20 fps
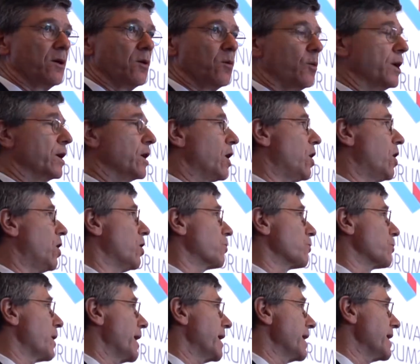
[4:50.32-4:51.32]
We
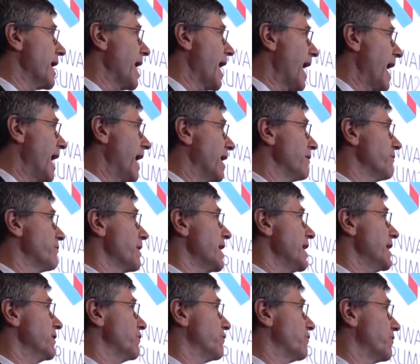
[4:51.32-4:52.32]
already have
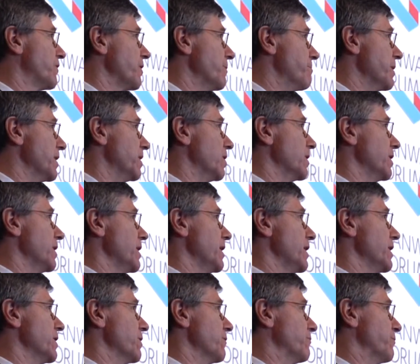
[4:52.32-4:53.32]

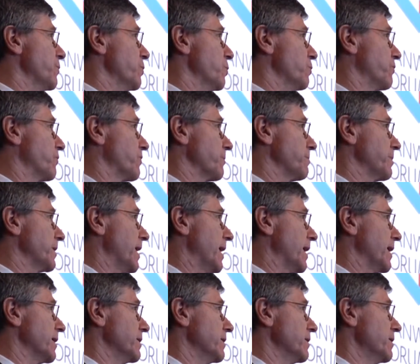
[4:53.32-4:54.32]
instability in the food
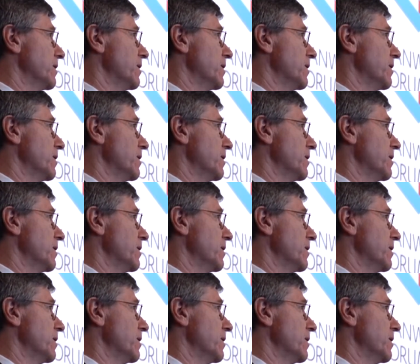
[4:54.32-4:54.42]
supply.